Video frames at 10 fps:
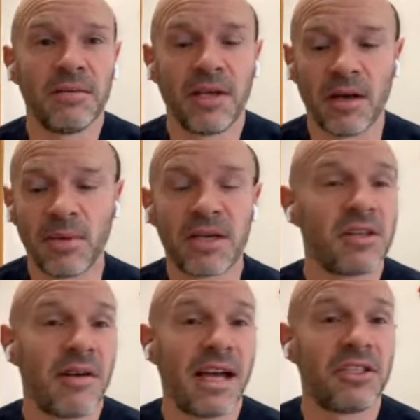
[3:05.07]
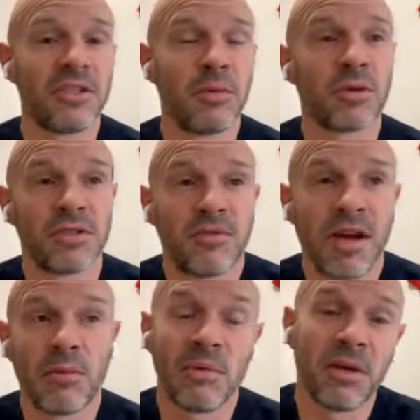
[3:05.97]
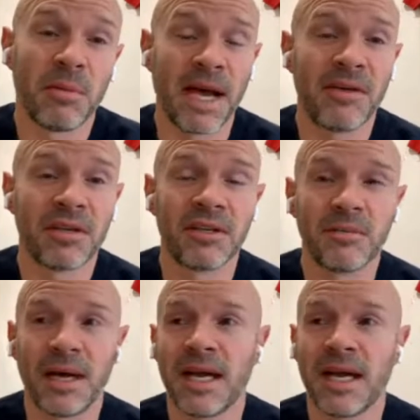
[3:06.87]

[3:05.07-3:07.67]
Because our attitude wasn't right. We were a little bit arrogant,